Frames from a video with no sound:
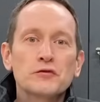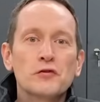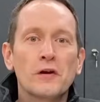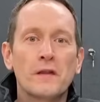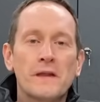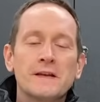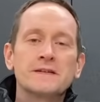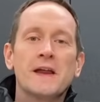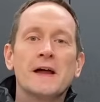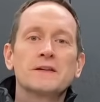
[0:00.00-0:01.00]
trawling the
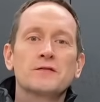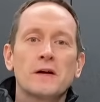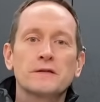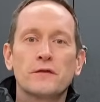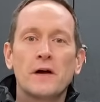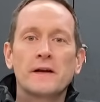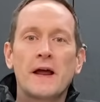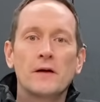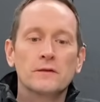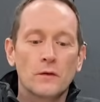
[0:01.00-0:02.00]
internet trying to find
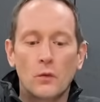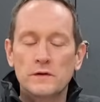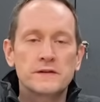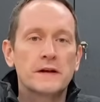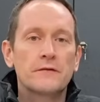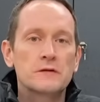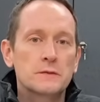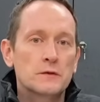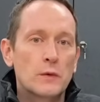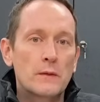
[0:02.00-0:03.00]
out what's the difference
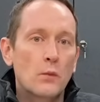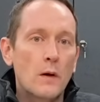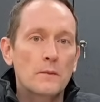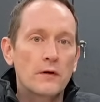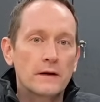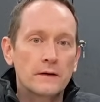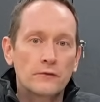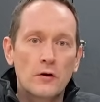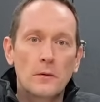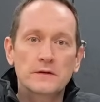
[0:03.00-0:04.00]
between one brand of
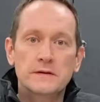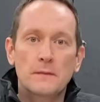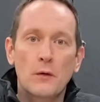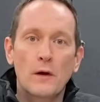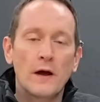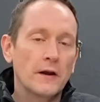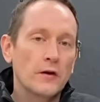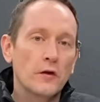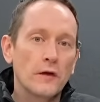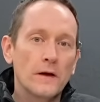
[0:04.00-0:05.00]
robotic mower and
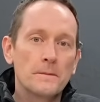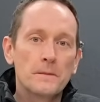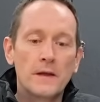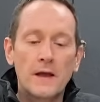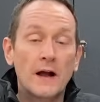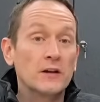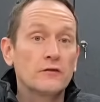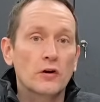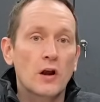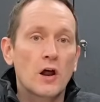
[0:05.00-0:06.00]
another, and you've
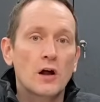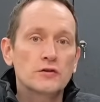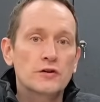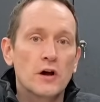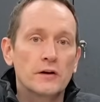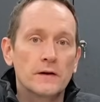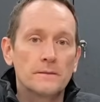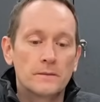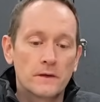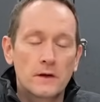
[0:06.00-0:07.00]
got a large garden,
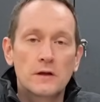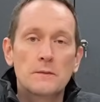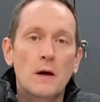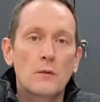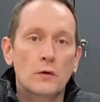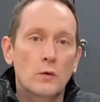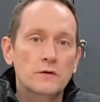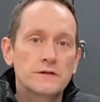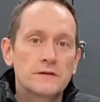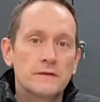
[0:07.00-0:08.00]
you might want to
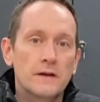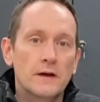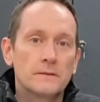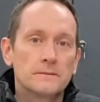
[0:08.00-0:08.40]
watch this video.